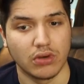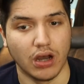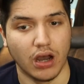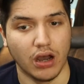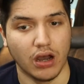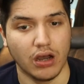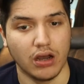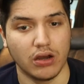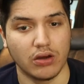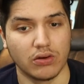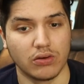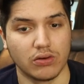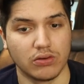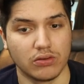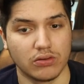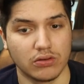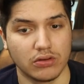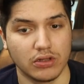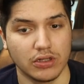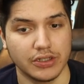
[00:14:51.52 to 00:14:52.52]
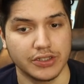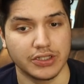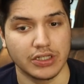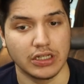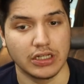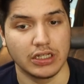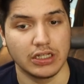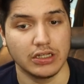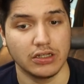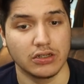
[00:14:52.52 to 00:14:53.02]
Oh! He's,
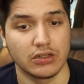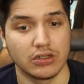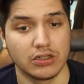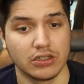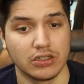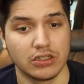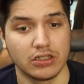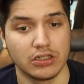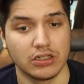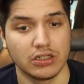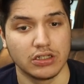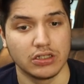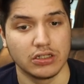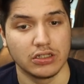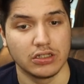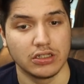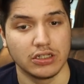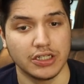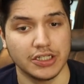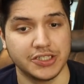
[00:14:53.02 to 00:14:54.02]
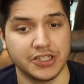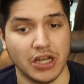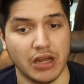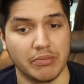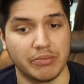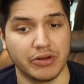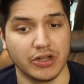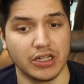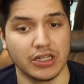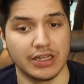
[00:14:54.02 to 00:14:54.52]
he, he's trying
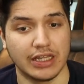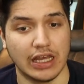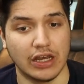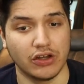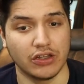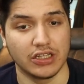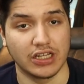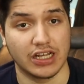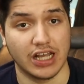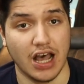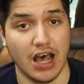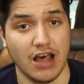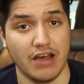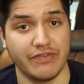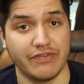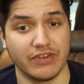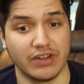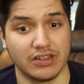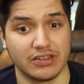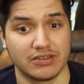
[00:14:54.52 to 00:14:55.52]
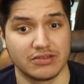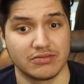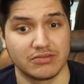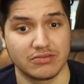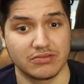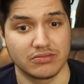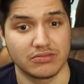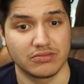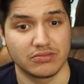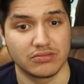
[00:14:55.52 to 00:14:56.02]
to put a nail in the coffin!
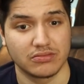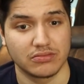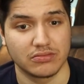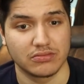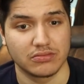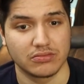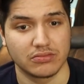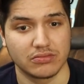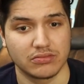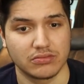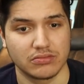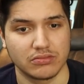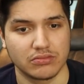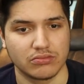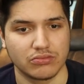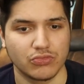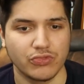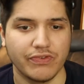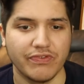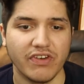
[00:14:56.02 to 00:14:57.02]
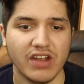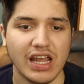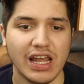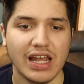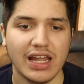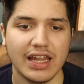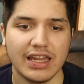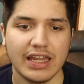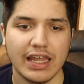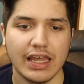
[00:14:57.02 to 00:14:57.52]
You
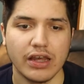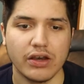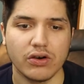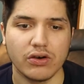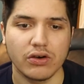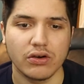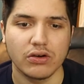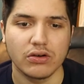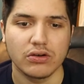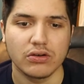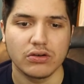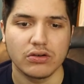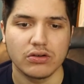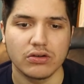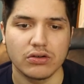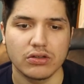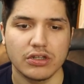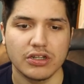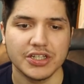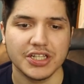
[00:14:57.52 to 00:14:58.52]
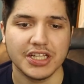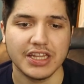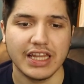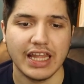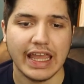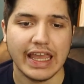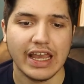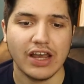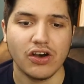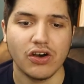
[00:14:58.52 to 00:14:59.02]
forgot a nail! There's a
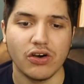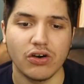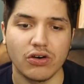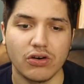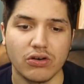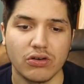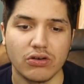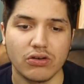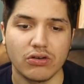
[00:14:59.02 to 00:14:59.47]
nail!